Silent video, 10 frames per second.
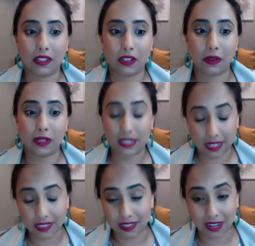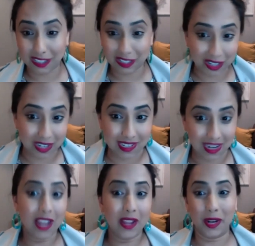So it's it's not just,
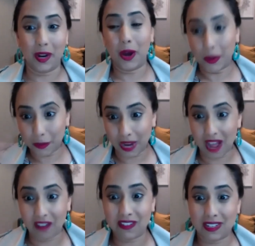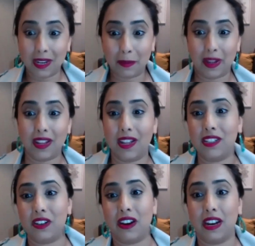you know, oh, we have stigma
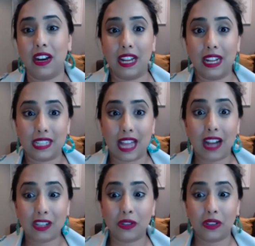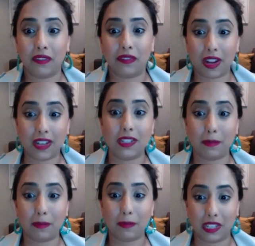against our identity. It's actually
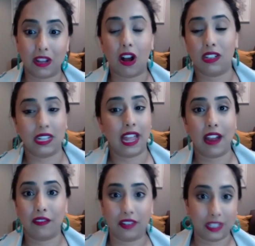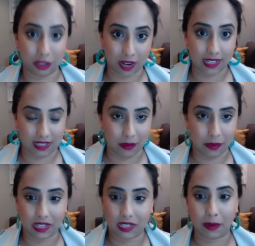fundamentally causing every stress that we
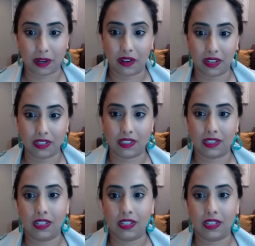experience.